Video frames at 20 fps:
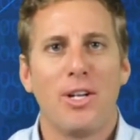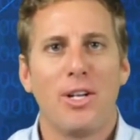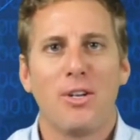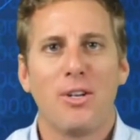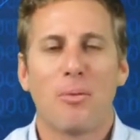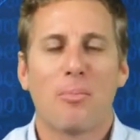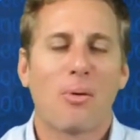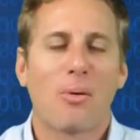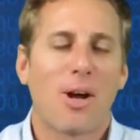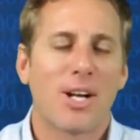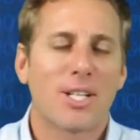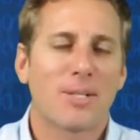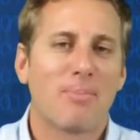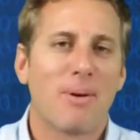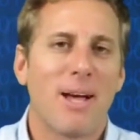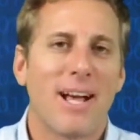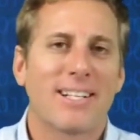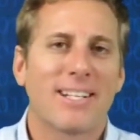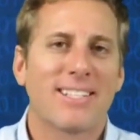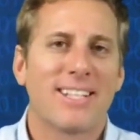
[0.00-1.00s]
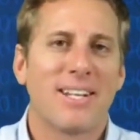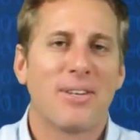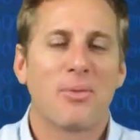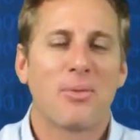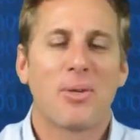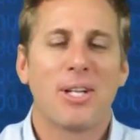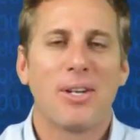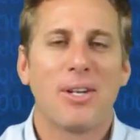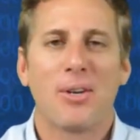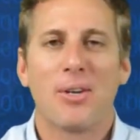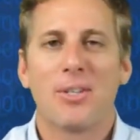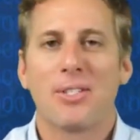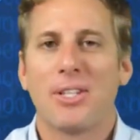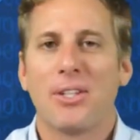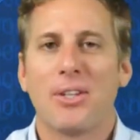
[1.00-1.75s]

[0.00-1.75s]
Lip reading: in your prospects and readers,